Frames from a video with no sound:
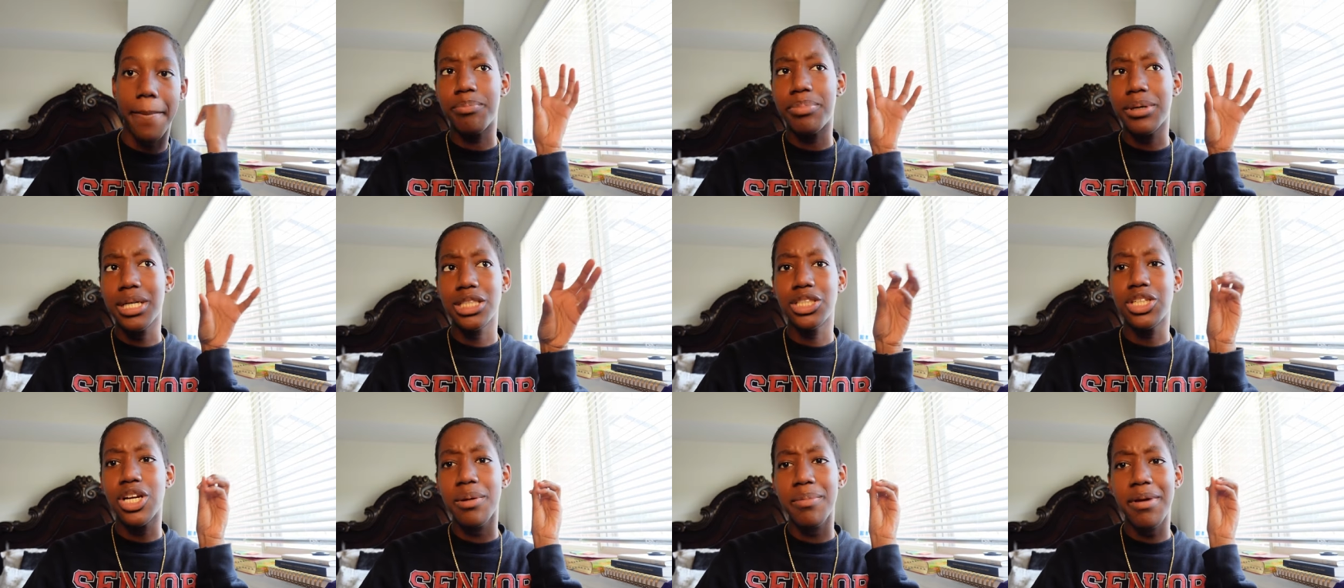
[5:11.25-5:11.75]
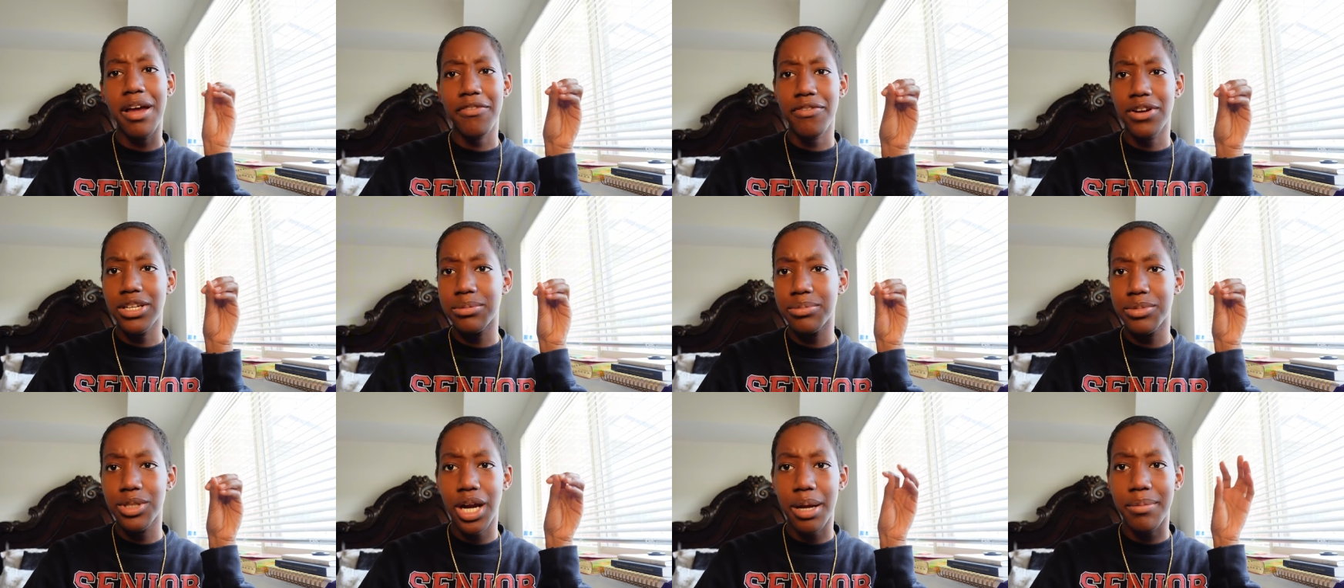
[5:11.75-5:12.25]
But during my
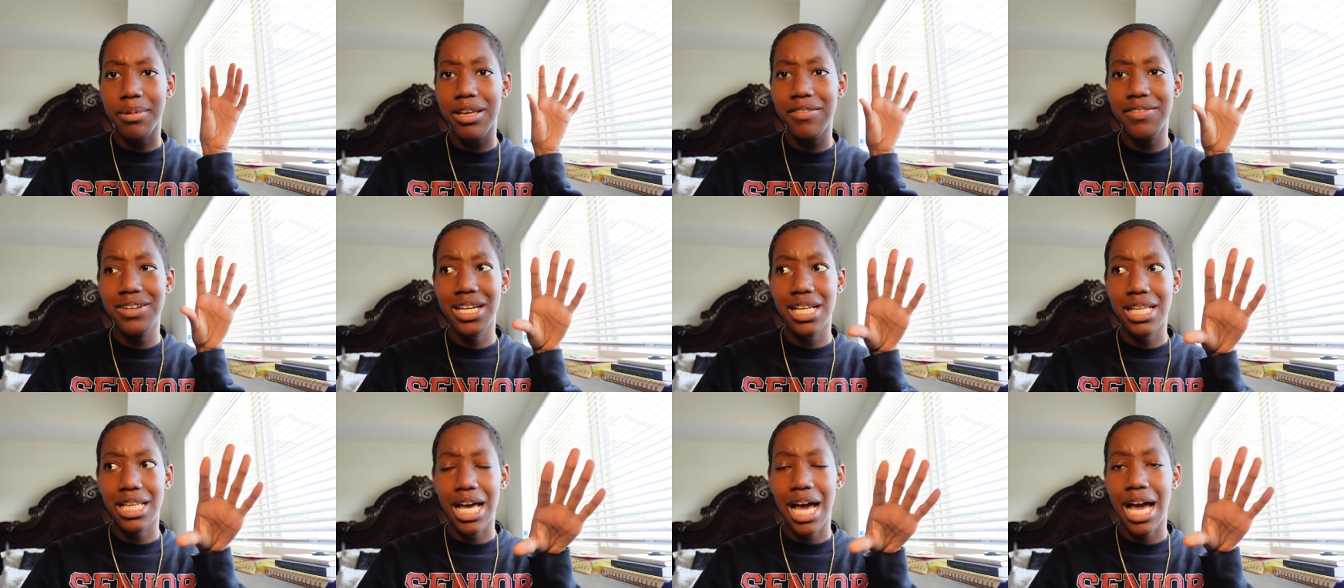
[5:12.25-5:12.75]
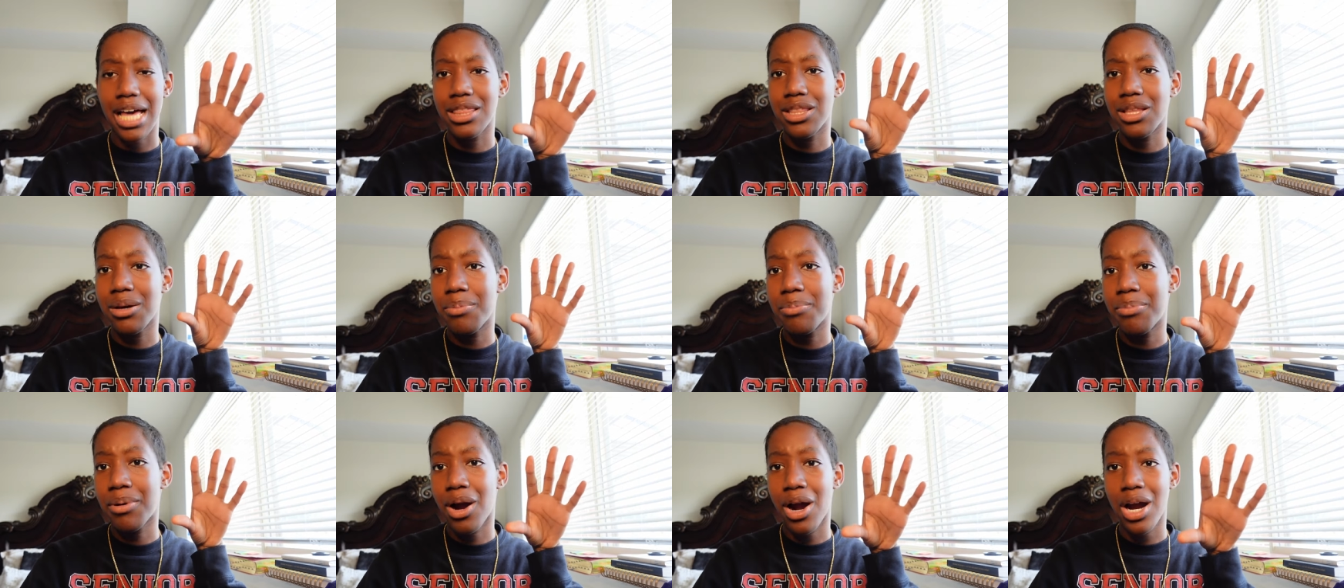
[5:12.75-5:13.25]
freshman year, I'm not even gonna lie. The
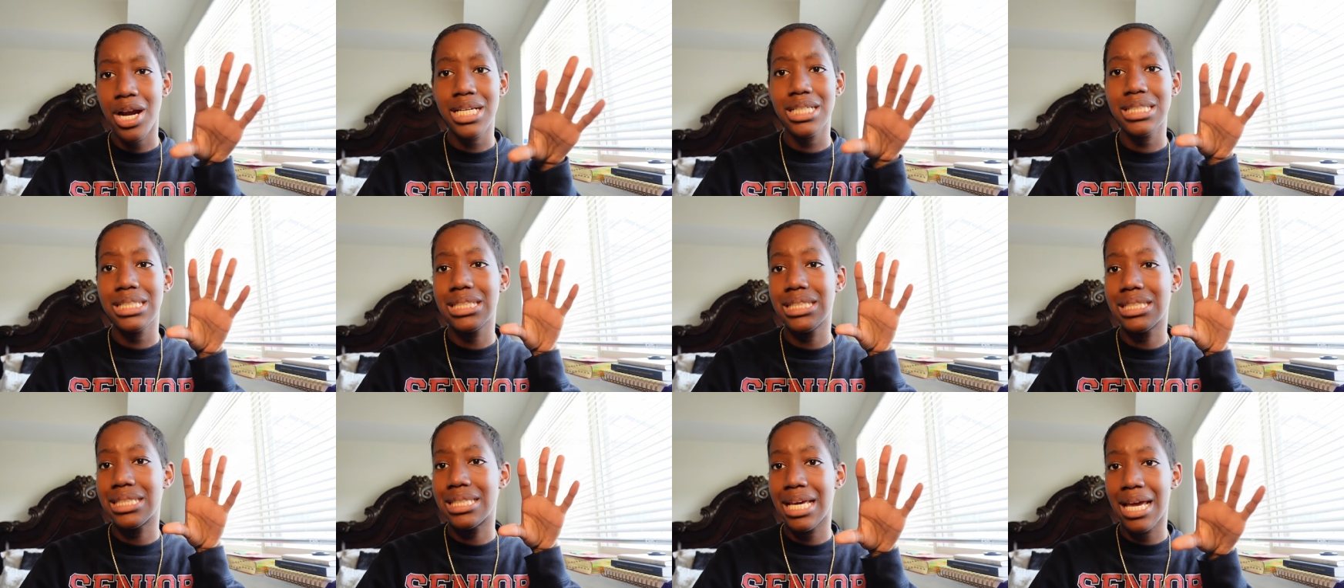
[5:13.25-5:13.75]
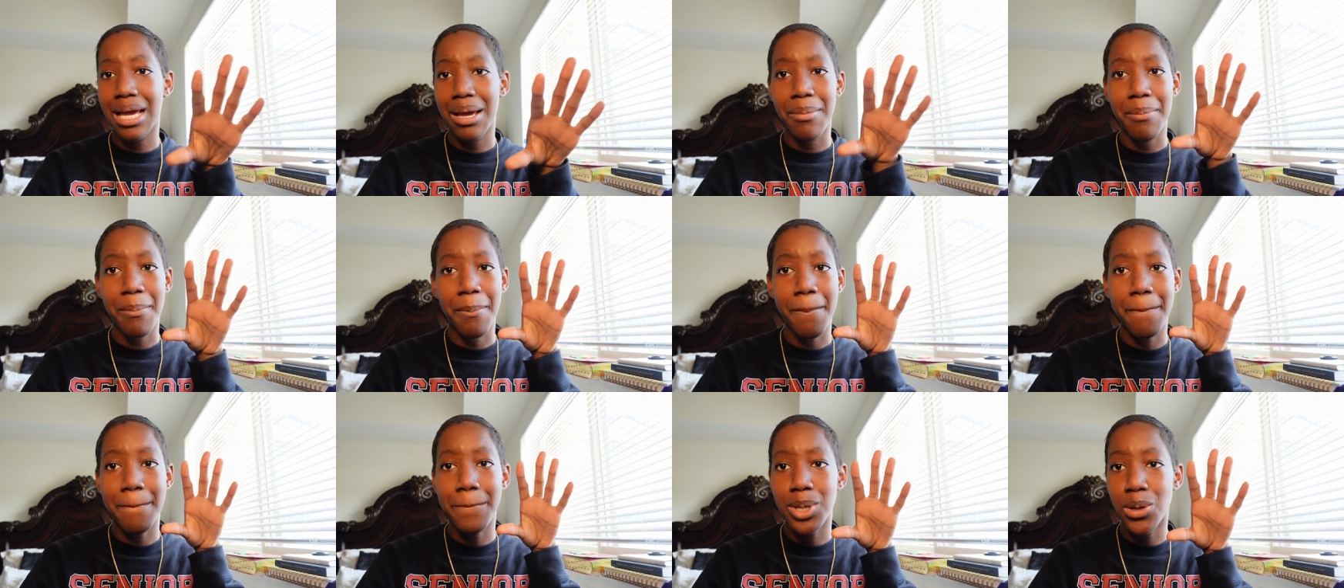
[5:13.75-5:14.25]
parties get
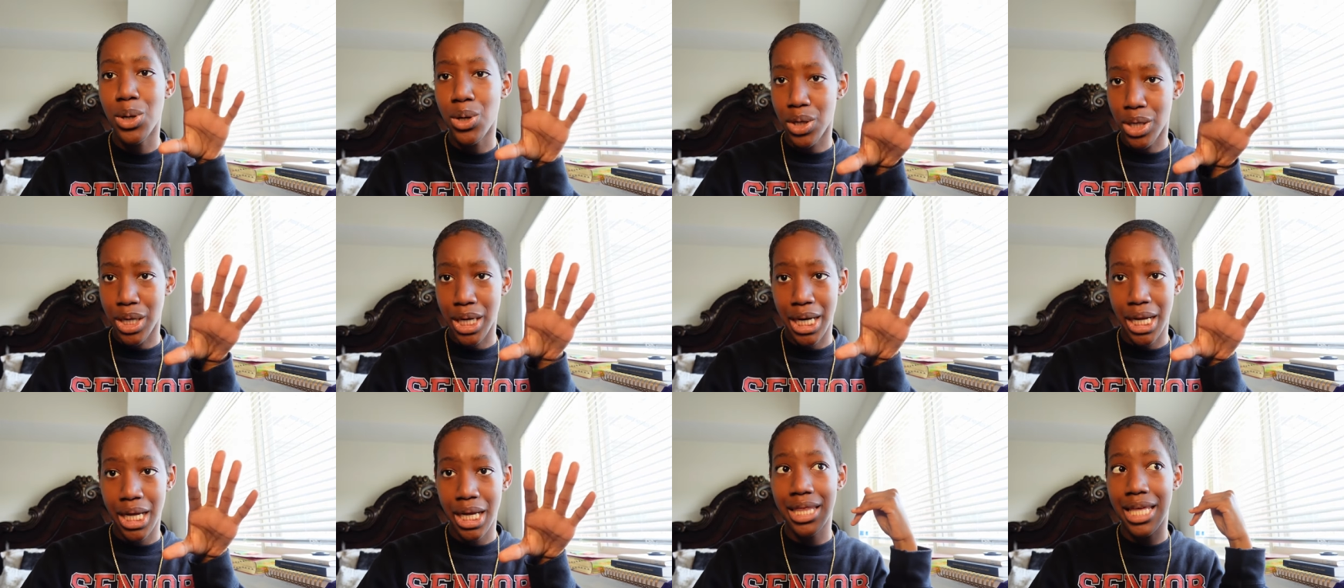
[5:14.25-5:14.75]
boring.